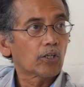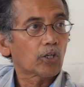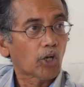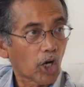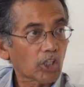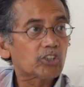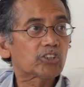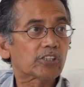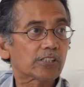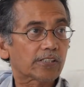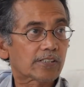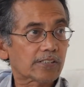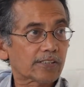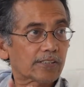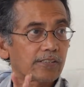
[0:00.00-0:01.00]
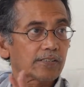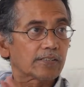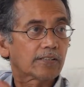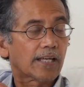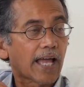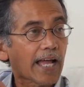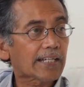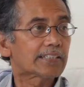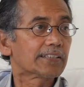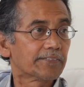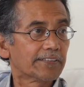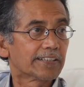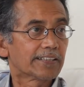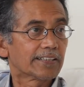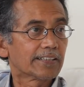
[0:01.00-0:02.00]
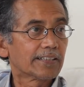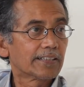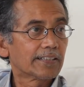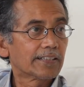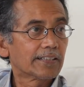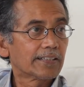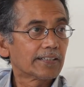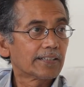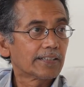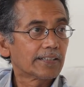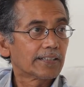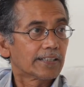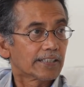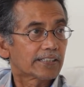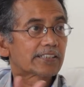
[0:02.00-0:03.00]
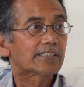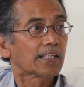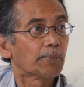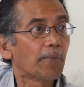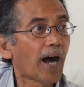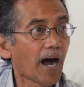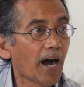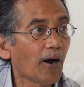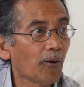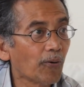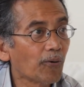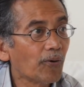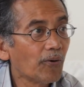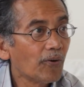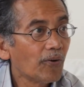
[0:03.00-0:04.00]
conscious activity is somehow